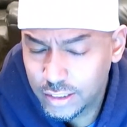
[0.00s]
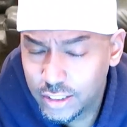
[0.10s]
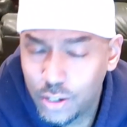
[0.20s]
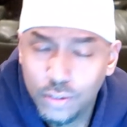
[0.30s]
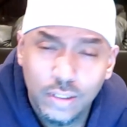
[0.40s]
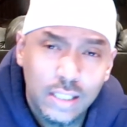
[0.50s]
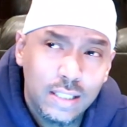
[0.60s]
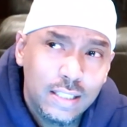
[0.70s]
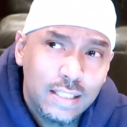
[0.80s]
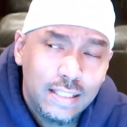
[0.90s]
So
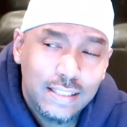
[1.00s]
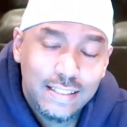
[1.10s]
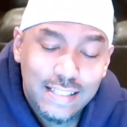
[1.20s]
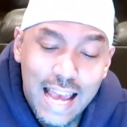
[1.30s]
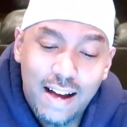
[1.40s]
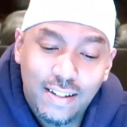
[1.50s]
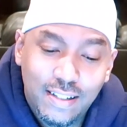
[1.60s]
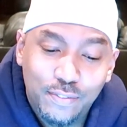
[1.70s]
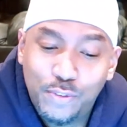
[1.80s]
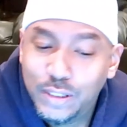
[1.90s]
now,
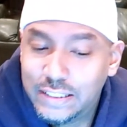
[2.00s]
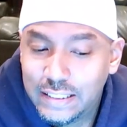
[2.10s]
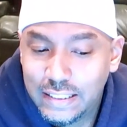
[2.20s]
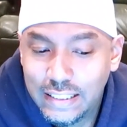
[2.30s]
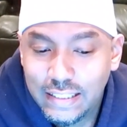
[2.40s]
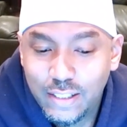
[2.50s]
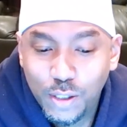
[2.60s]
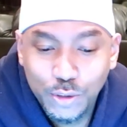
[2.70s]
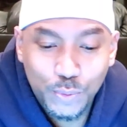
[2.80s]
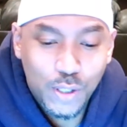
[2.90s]
unfortunately,
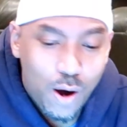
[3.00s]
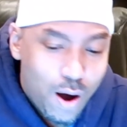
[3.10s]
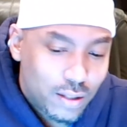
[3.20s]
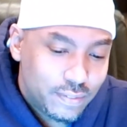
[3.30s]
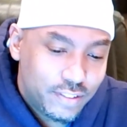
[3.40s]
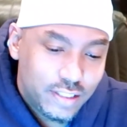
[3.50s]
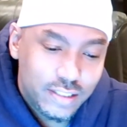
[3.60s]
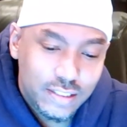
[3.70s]
those were all of